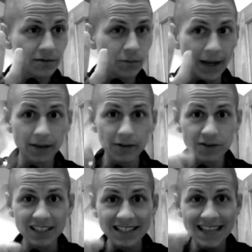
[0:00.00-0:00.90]
Well, there's
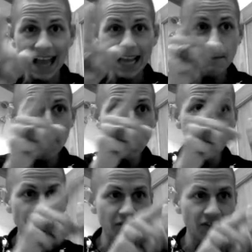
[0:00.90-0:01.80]
this nine
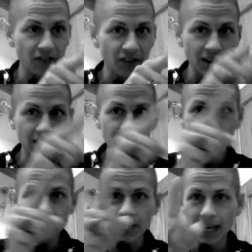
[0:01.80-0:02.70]
months
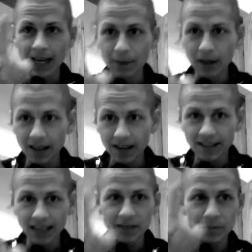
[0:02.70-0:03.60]
of time that
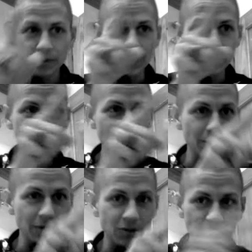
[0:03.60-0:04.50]
takes place
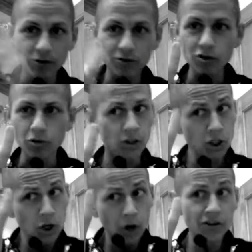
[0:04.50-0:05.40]
between those two. You
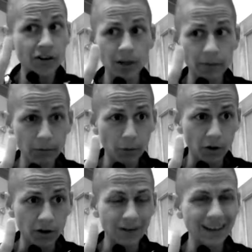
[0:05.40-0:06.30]
know you're going to be
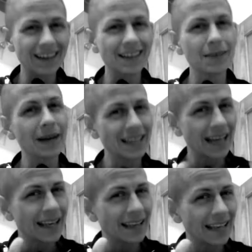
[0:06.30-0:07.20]
born. Now, you might
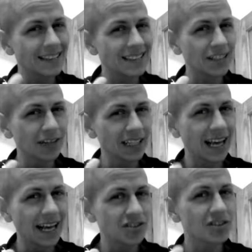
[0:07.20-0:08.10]
not necessarily
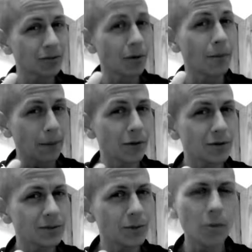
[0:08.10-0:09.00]
consciously remember those
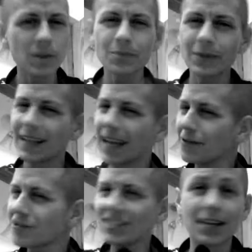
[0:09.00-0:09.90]
moments, but
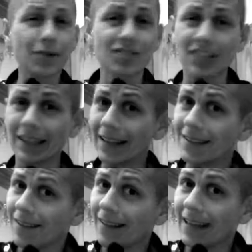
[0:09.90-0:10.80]
energy's energy, and that's
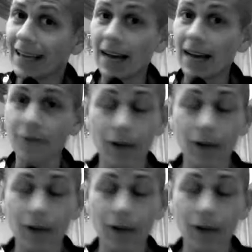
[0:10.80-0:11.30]
all I got for you.